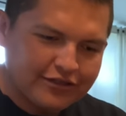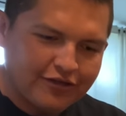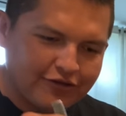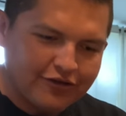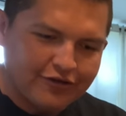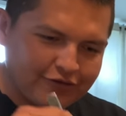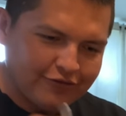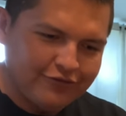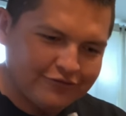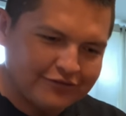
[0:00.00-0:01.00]
y'all
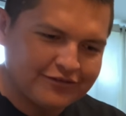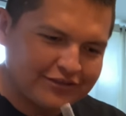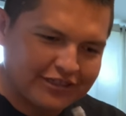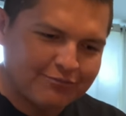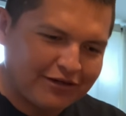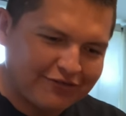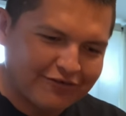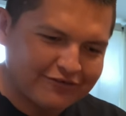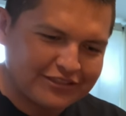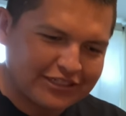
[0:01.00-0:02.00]
know. Check my
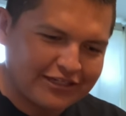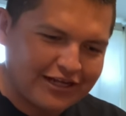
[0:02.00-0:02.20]
route. Check it